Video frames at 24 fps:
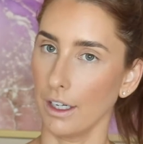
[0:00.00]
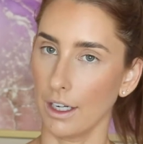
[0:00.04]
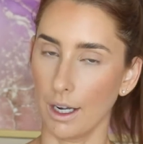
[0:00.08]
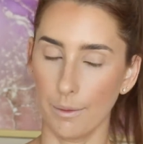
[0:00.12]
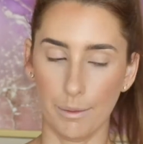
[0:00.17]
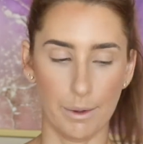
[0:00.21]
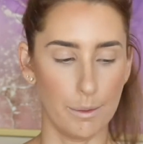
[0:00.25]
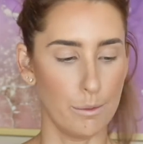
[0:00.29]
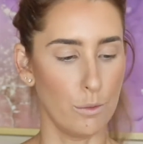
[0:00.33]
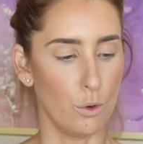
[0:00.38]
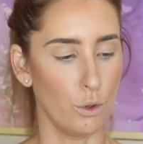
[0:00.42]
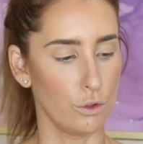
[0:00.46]
like I'll
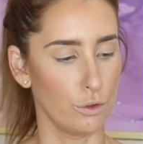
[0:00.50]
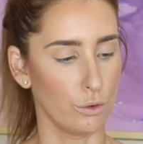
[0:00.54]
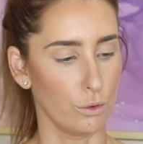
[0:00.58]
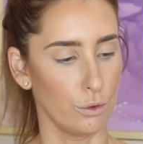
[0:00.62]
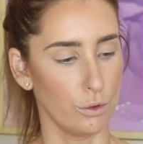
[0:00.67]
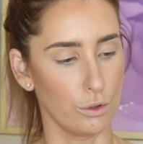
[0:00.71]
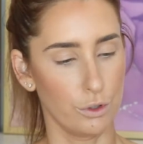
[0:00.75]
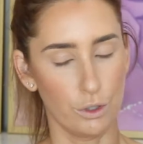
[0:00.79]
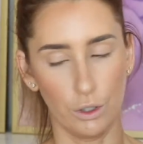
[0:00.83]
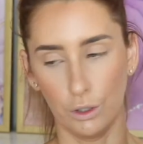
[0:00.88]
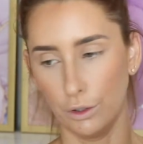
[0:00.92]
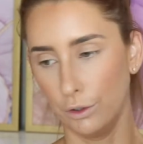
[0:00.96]
be more
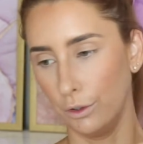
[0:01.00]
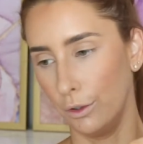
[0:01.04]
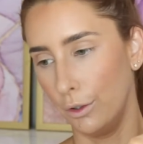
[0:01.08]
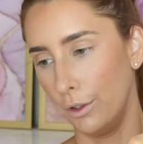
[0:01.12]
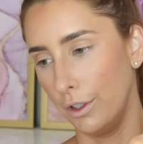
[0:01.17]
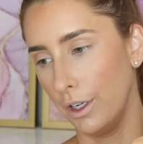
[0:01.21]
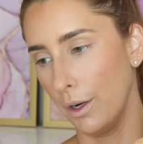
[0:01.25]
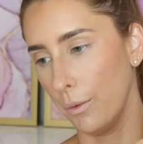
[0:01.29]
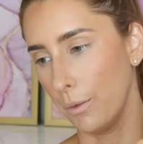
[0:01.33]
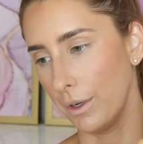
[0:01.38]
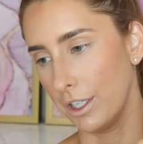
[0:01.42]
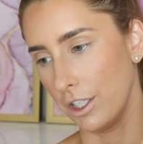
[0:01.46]
drawn to
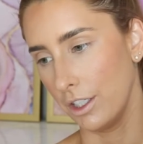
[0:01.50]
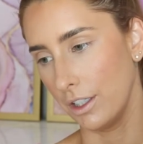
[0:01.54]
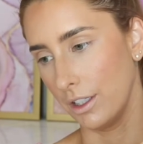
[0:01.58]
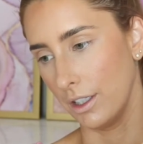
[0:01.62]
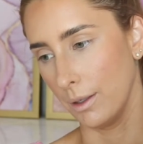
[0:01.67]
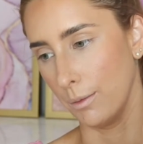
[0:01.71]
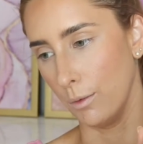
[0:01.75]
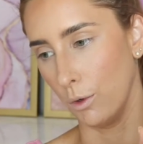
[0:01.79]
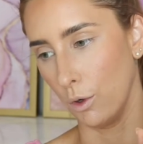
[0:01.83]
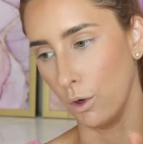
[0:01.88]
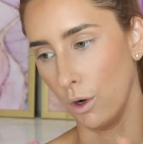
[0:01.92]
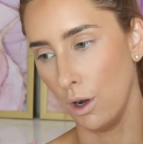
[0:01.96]
Luna, which is
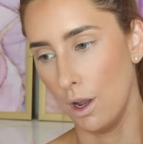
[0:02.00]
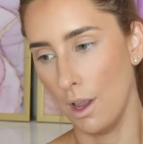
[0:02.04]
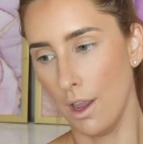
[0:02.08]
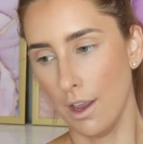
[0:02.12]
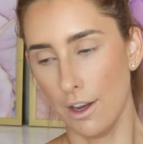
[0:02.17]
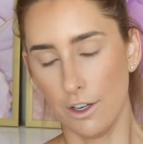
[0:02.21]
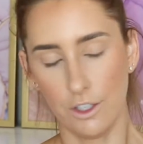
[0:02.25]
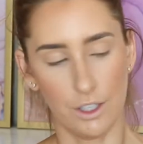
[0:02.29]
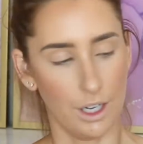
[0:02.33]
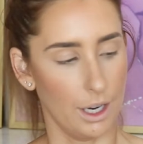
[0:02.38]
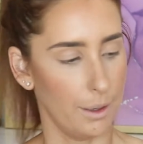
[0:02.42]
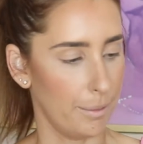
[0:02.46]
the more
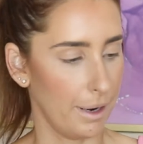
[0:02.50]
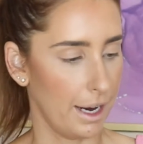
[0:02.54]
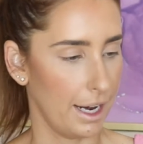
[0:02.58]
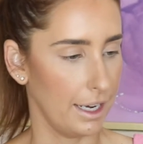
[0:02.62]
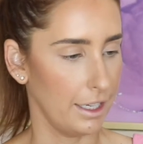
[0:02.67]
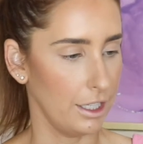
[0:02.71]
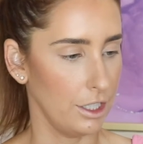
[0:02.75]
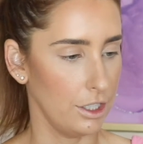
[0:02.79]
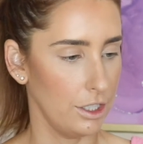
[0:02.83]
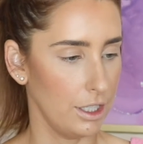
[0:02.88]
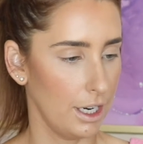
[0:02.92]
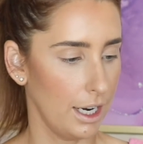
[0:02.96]

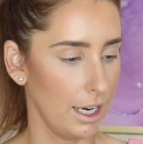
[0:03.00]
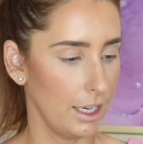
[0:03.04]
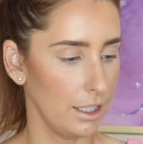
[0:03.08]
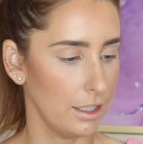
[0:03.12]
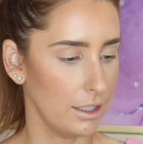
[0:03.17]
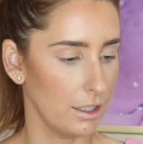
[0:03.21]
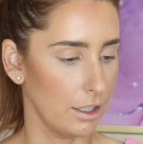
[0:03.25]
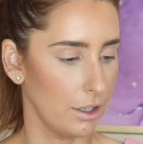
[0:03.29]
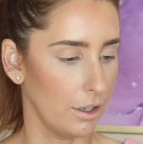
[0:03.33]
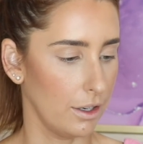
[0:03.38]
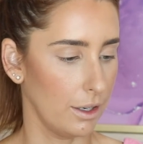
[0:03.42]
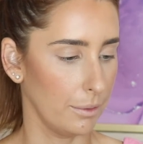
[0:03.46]
champagne-y shade.
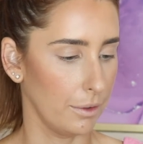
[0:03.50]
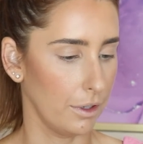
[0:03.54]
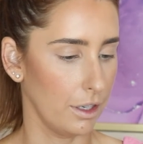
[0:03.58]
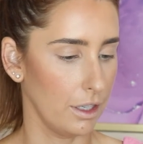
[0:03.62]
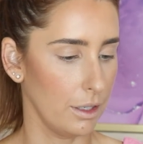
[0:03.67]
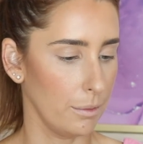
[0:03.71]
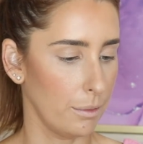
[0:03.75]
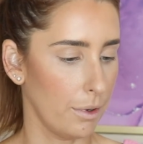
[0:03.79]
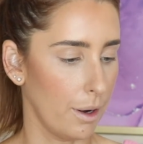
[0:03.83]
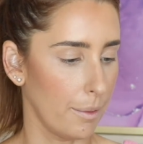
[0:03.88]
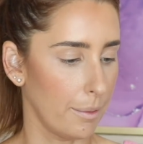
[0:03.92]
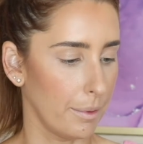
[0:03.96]
So I'm going
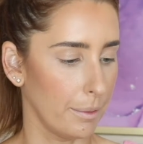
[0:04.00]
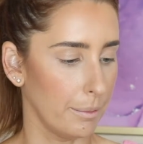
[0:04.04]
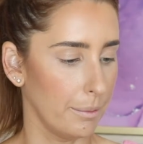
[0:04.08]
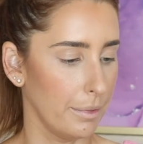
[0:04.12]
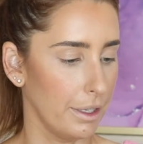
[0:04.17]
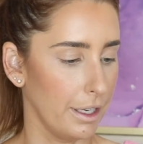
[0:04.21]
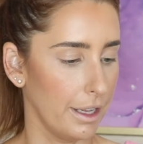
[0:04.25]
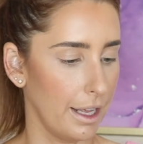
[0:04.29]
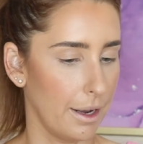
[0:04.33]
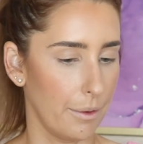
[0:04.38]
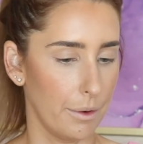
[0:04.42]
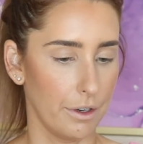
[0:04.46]
to pop a bit
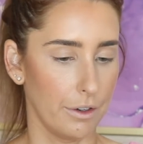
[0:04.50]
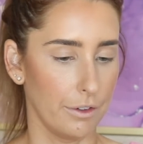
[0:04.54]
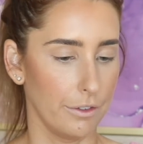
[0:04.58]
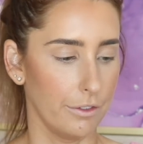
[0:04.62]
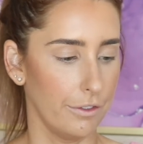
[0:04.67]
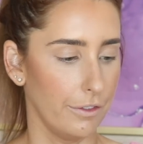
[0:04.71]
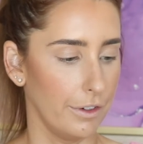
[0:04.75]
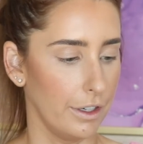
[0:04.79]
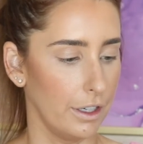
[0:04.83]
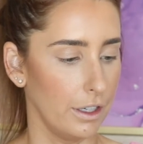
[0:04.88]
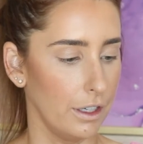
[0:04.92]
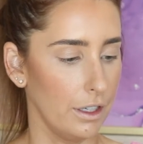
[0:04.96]
of that one on
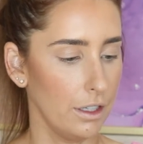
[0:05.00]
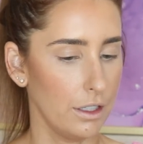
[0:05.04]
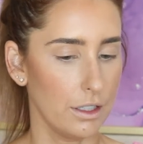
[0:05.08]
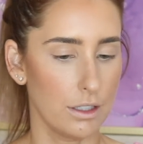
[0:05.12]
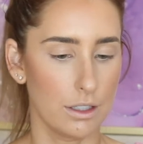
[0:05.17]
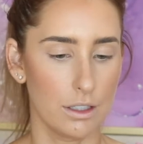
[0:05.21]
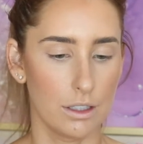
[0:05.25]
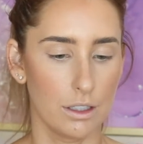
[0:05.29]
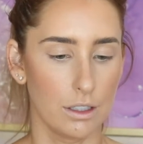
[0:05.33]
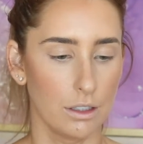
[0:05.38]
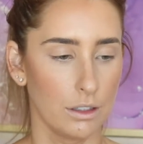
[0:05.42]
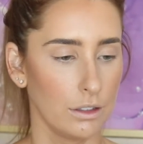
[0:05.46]

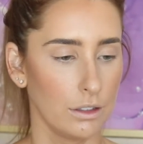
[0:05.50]
first.